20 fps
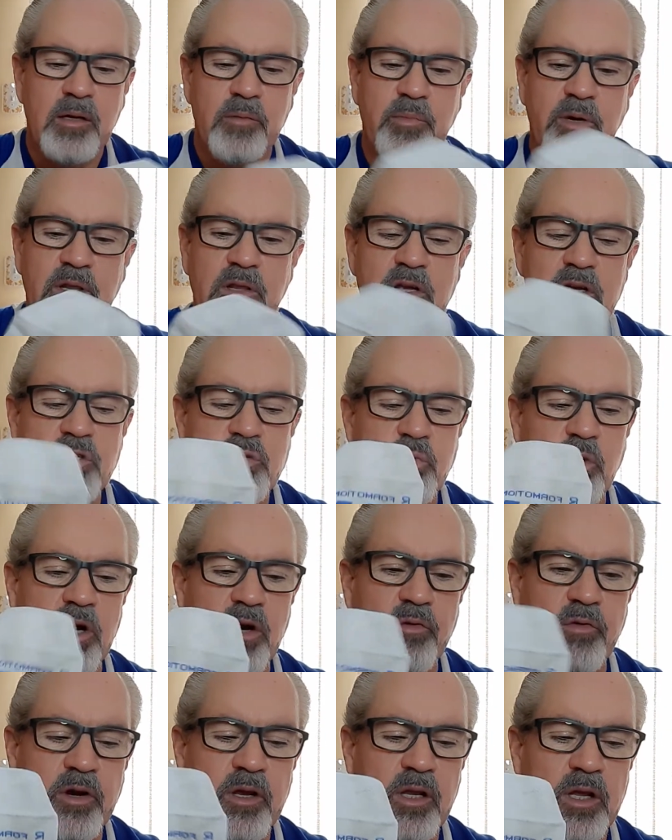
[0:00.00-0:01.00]
But these
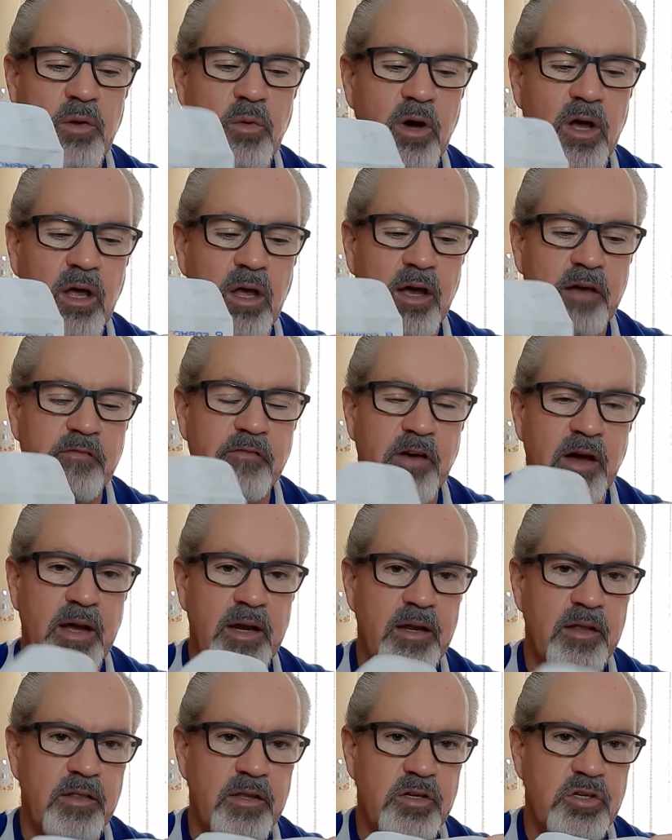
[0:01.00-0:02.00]
work really well. I
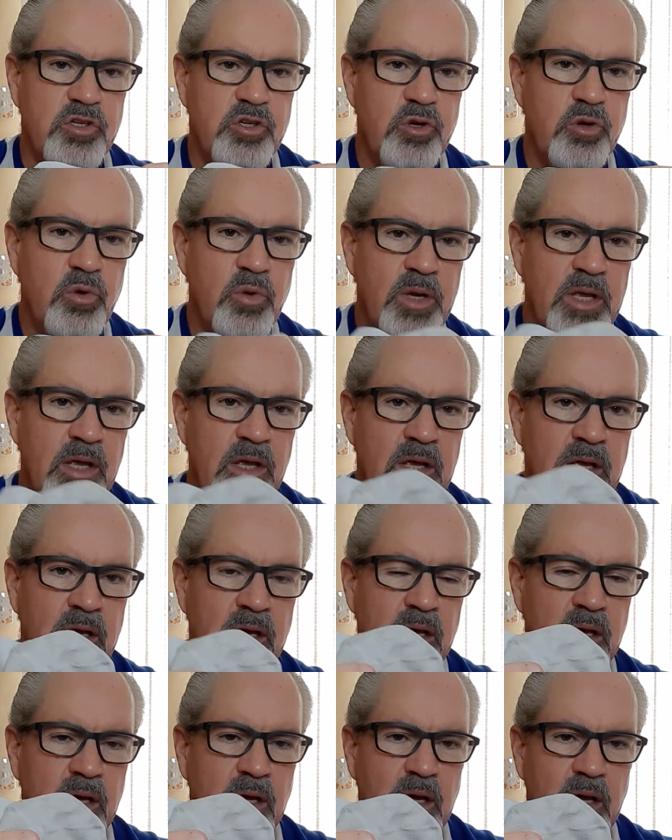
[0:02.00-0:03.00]
find in the
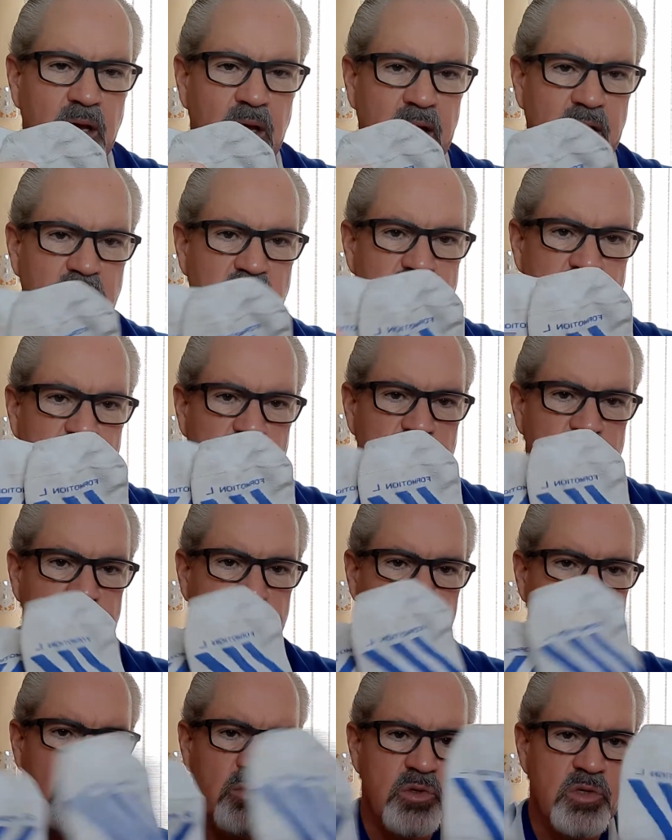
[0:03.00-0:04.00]
2E Asics
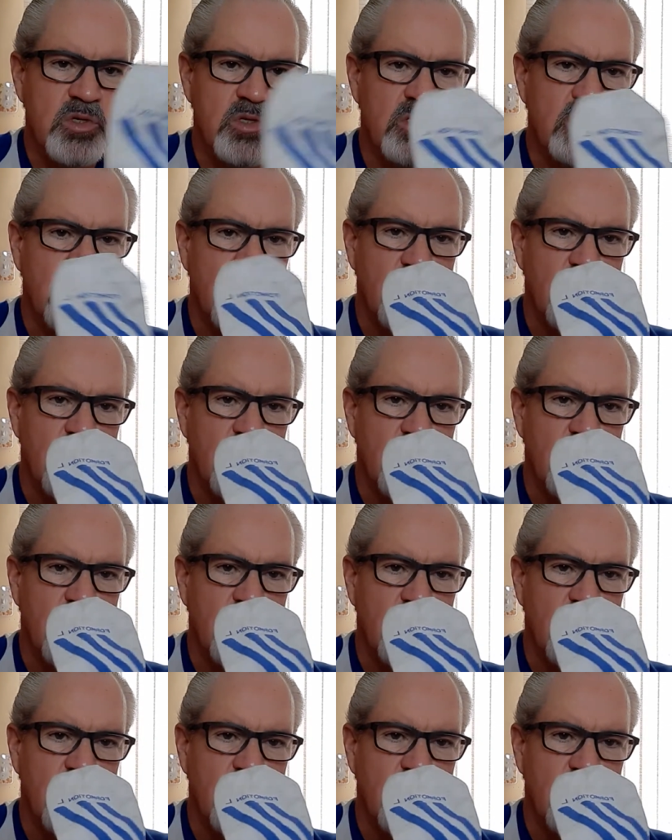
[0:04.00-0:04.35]
shoes,